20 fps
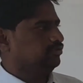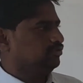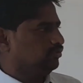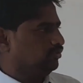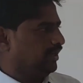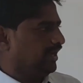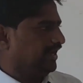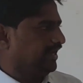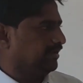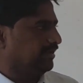
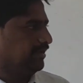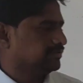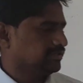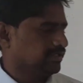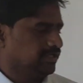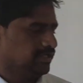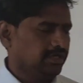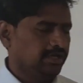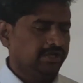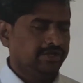2 atoms,
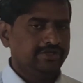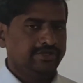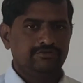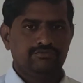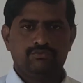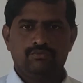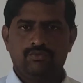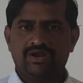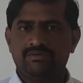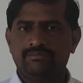if
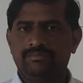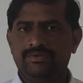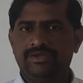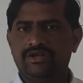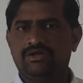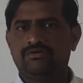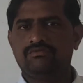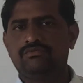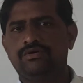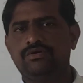one
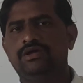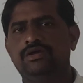pair of